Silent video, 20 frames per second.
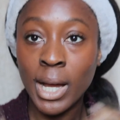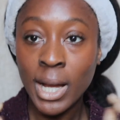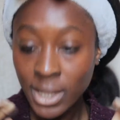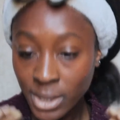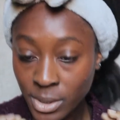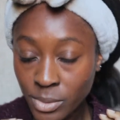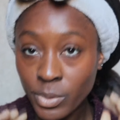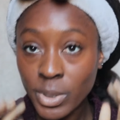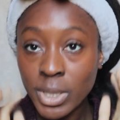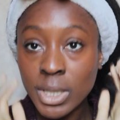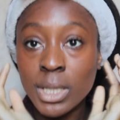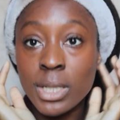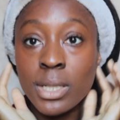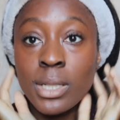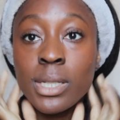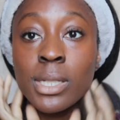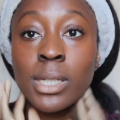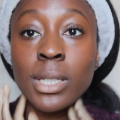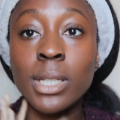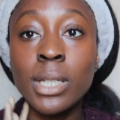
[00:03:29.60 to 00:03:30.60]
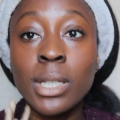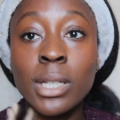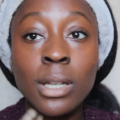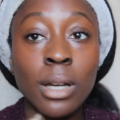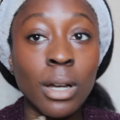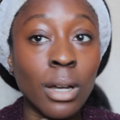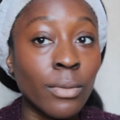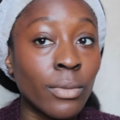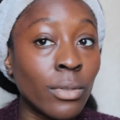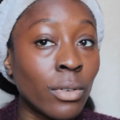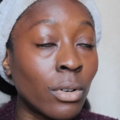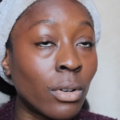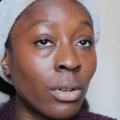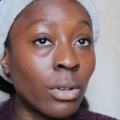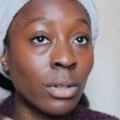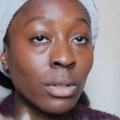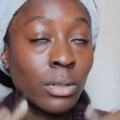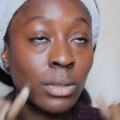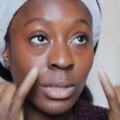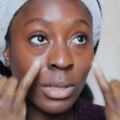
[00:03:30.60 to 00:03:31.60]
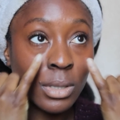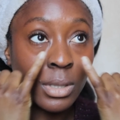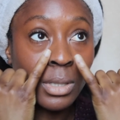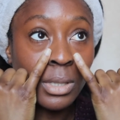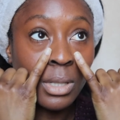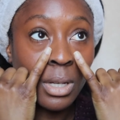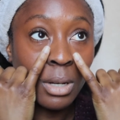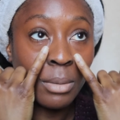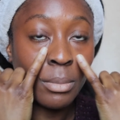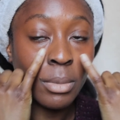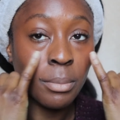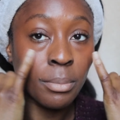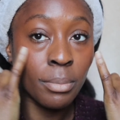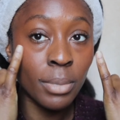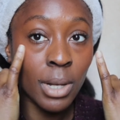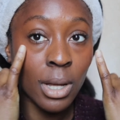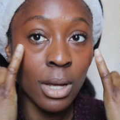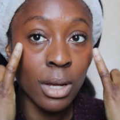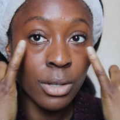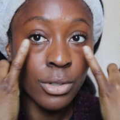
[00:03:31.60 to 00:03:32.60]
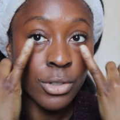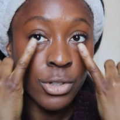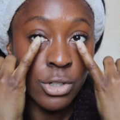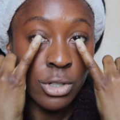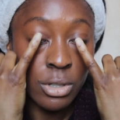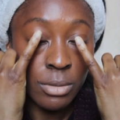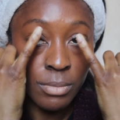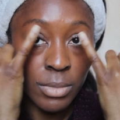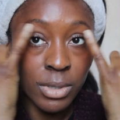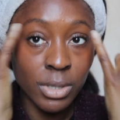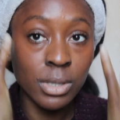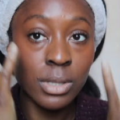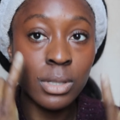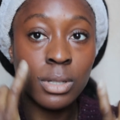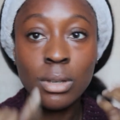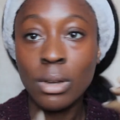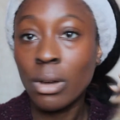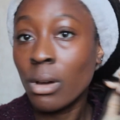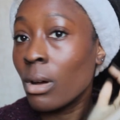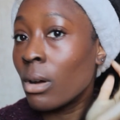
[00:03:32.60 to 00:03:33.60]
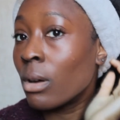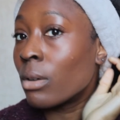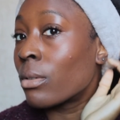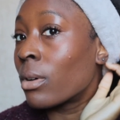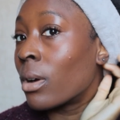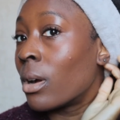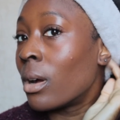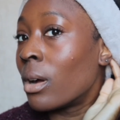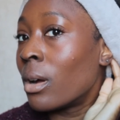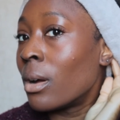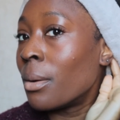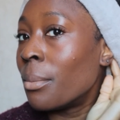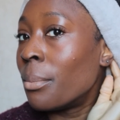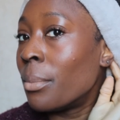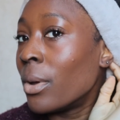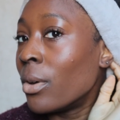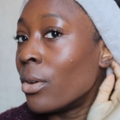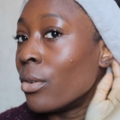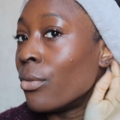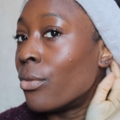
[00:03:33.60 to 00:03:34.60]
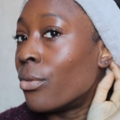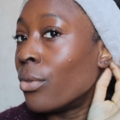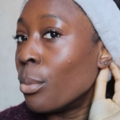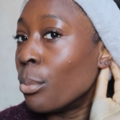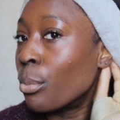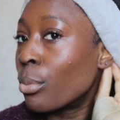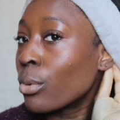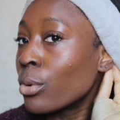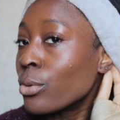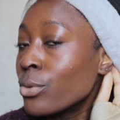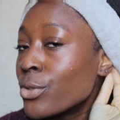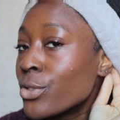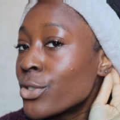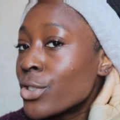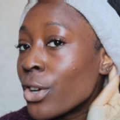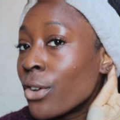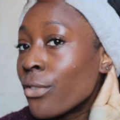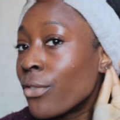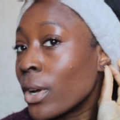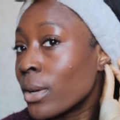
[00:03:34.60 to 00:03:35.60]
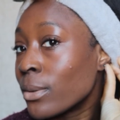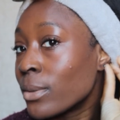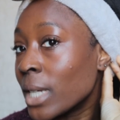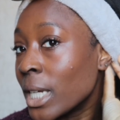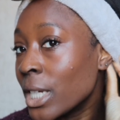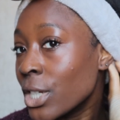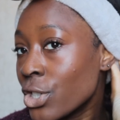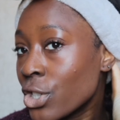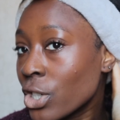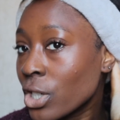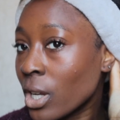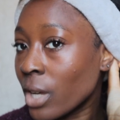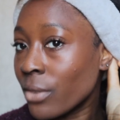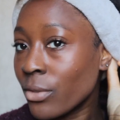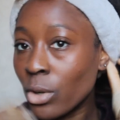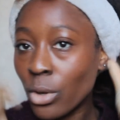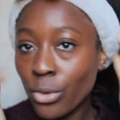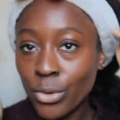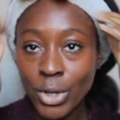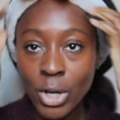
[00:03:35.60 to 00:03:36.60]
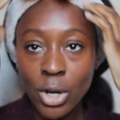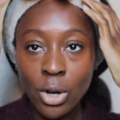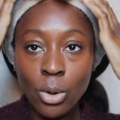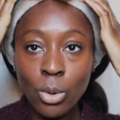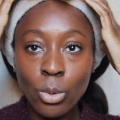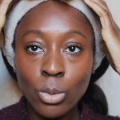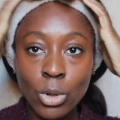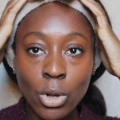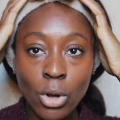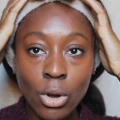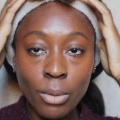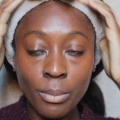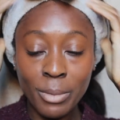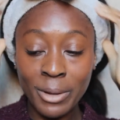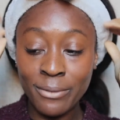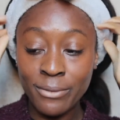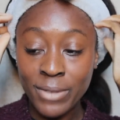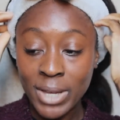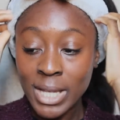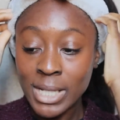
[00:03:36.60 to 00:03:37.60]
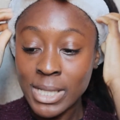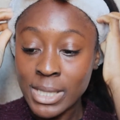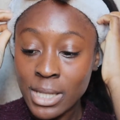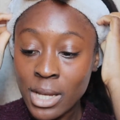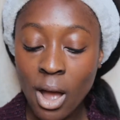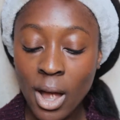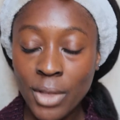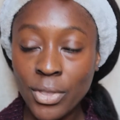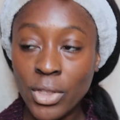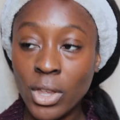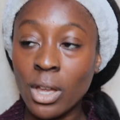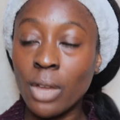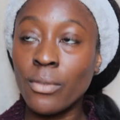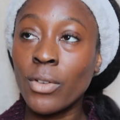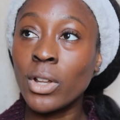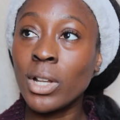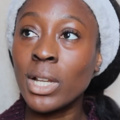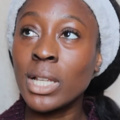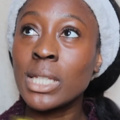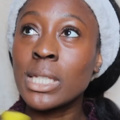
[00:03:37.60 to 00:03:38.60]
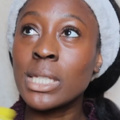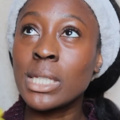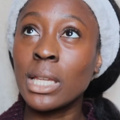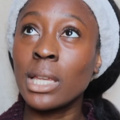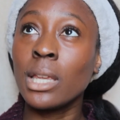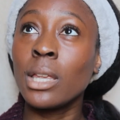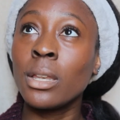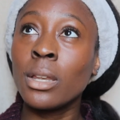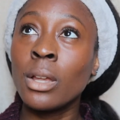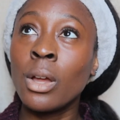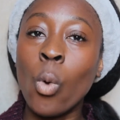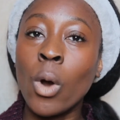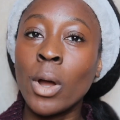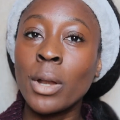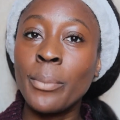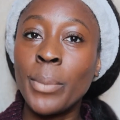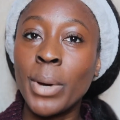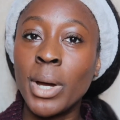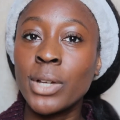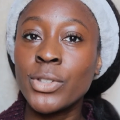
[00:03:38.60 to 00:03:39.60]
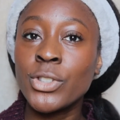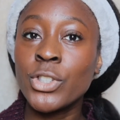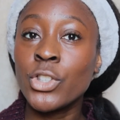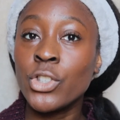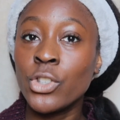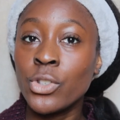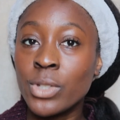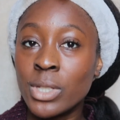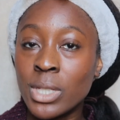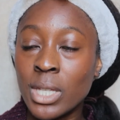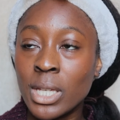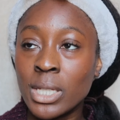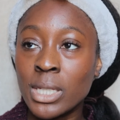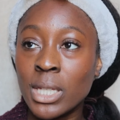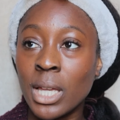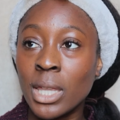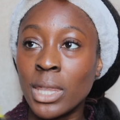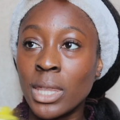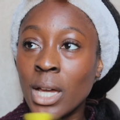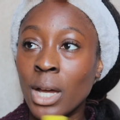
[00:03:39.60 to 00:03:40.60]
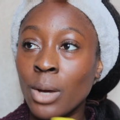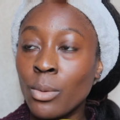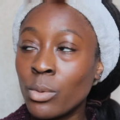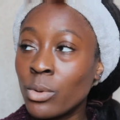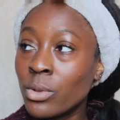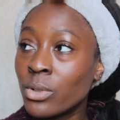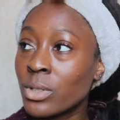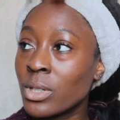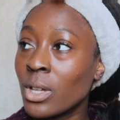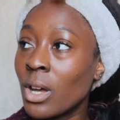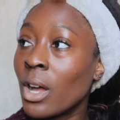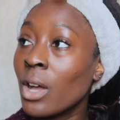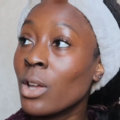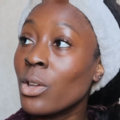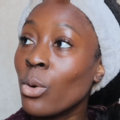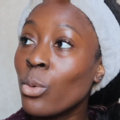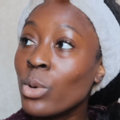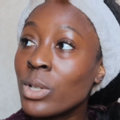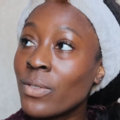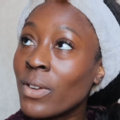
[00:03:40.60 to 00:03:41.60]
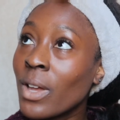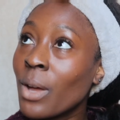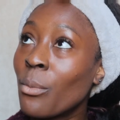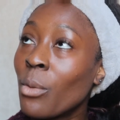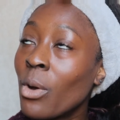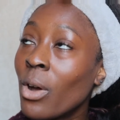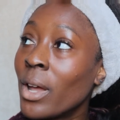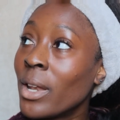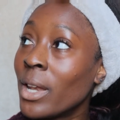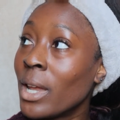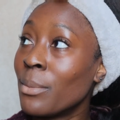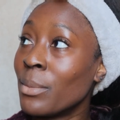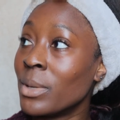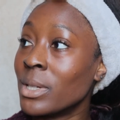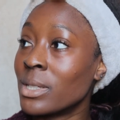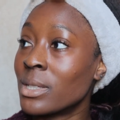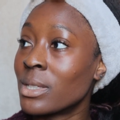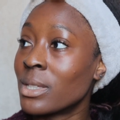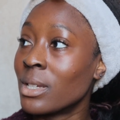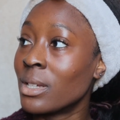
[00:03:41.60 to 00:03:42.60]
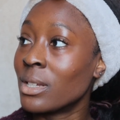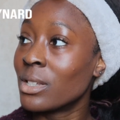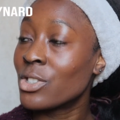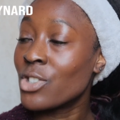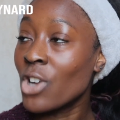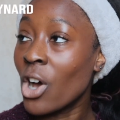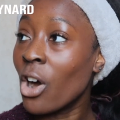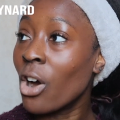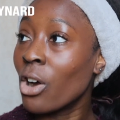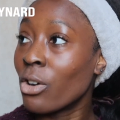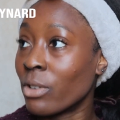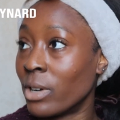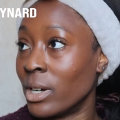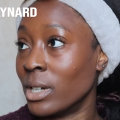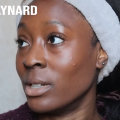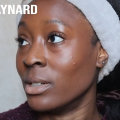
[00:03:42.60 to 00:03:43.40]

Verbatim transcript: as we can see, I've got some blush, mascara, a bit of bronzer, foundation. I've got the whole lot on my face. I think I've only seen one person use this, and that was, I always forget what her name is, Tara.